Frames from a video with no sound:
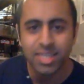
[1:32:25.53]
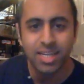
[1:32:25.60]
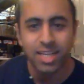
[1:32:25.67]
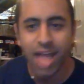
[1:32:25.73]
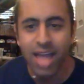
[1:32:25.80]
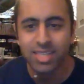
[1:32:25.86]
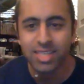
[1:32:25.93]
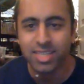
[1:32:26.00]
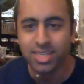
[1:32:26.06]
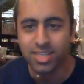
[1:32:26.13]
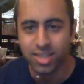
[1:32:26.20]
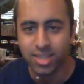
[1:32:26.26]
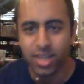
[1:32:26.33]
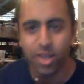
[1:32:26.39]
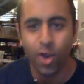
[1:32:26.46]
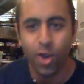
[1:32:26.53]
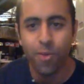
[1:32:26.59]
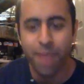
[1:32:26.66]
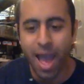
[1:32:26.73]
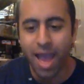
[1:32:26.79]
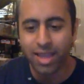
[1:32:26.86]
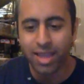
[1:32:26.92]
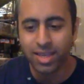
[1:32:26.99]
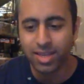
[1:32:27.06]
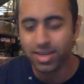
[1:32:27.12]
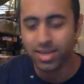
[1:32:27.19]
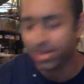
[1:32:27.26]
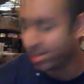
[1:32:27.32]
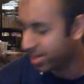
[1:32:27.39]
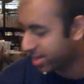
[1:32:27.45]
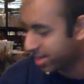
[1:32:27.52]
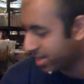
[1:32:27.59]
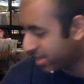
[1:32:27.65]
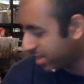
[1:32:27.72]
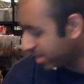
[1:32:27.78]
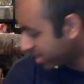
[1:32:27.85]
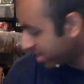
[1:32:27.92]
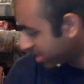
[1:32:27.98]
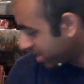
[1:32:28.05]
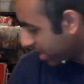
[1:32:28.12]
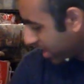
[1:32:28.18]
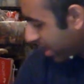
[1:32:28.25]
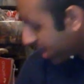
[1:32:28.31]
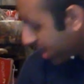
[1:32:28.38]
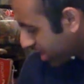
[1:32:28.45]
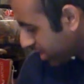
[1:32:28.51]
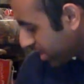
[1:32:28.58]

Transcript: classic to like go back and, and,